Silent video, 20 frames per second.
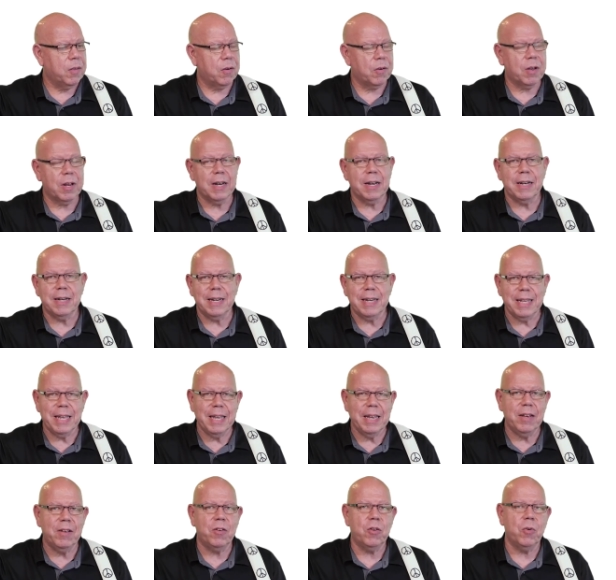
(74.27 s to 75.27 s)
that are going to
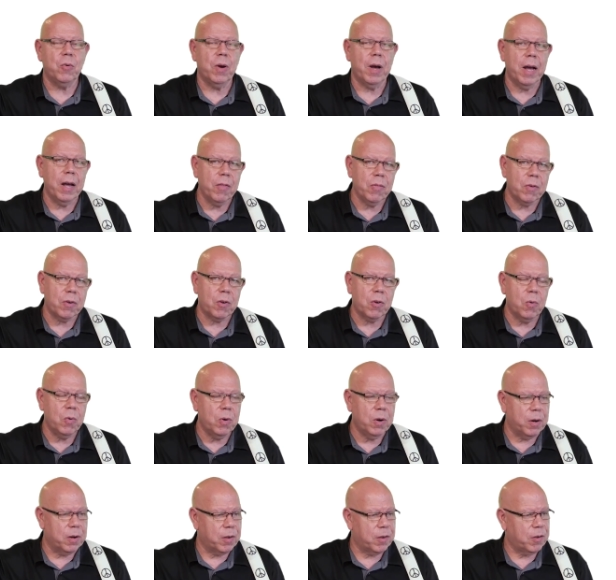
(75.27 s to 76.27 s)
lead to other
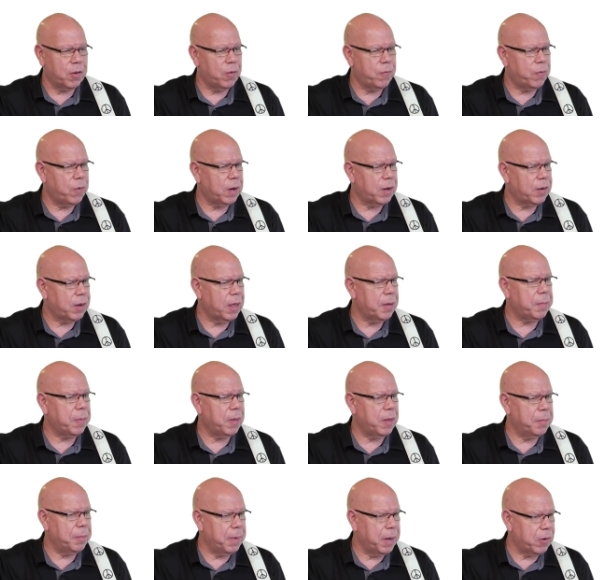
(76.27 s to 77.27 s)
chords. So for
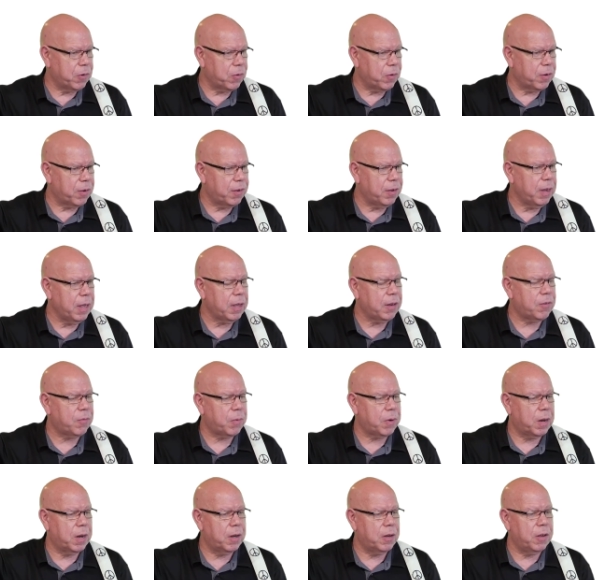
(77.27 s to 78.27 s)
example, in measure 6,
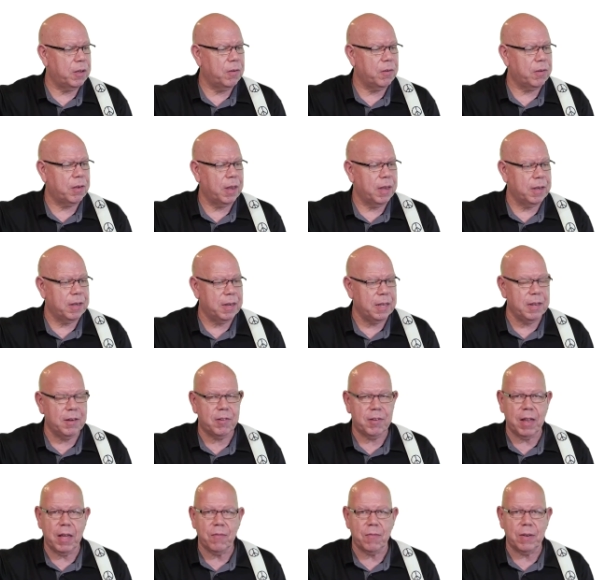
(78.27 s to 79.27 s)
we're going to use a
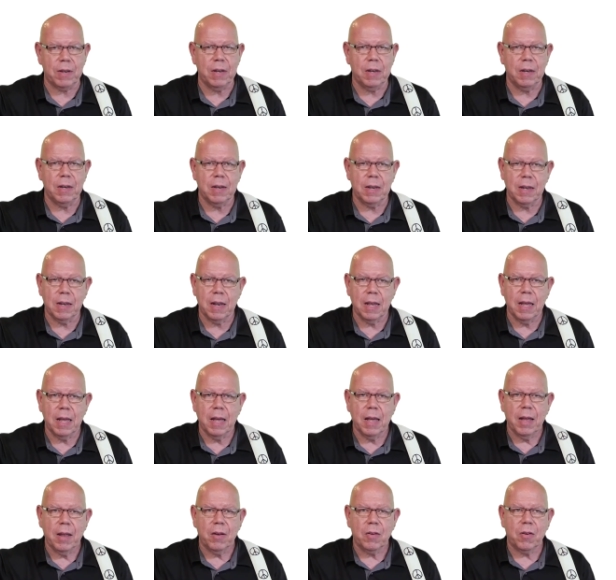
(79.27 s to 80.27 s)
D7
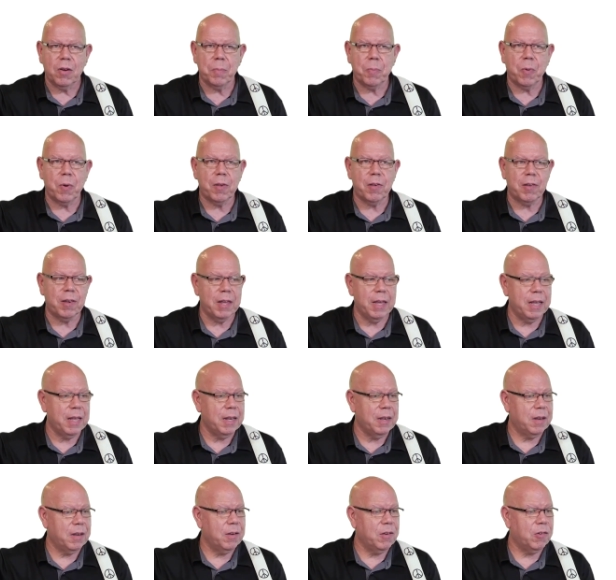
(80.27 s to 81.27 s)
to
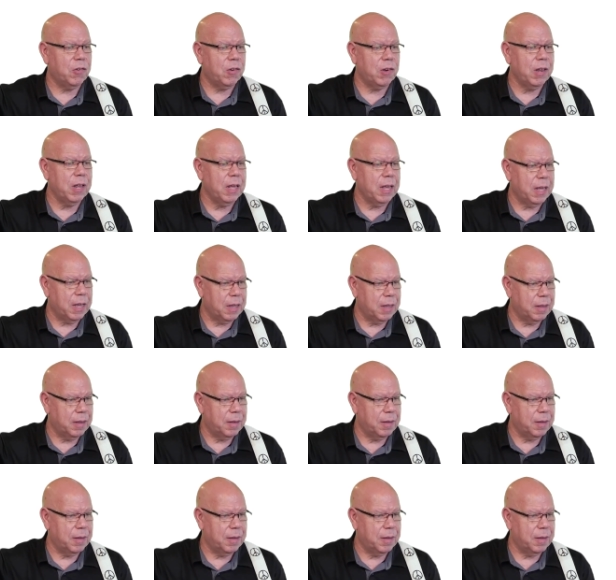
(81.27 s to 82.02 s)
precede G.